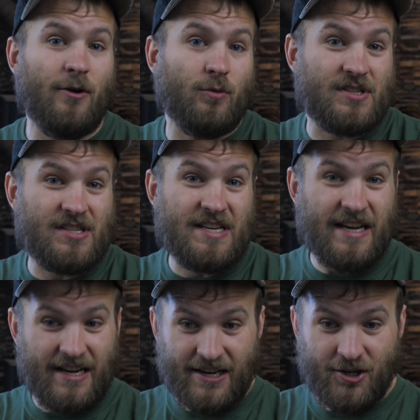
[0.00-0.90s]
don't
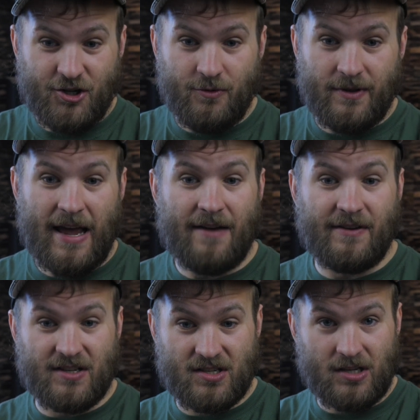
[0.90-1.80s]
see an issue with
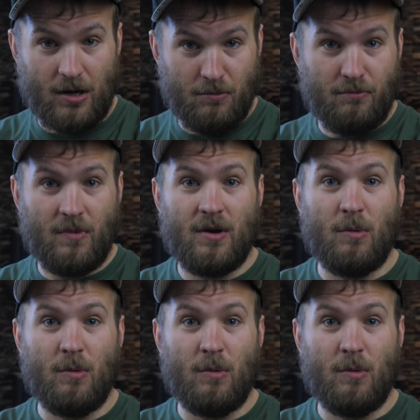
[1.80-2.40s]
having some